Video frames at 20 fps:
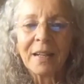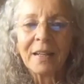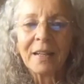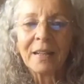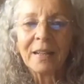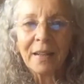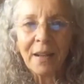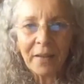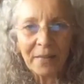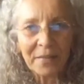
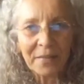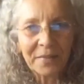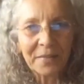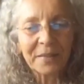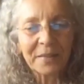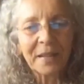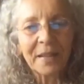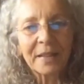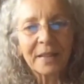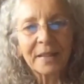Yeah.
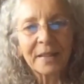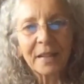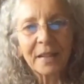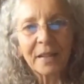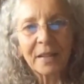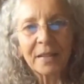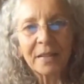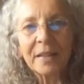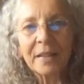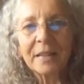And
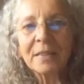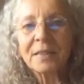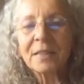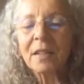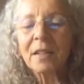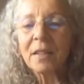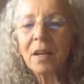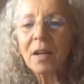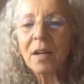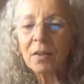
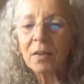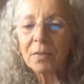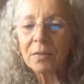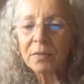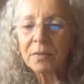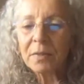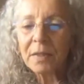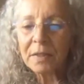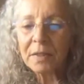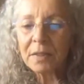
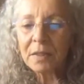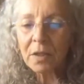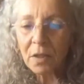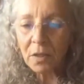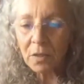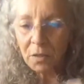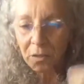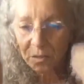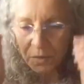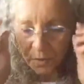let's
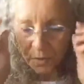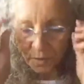close with a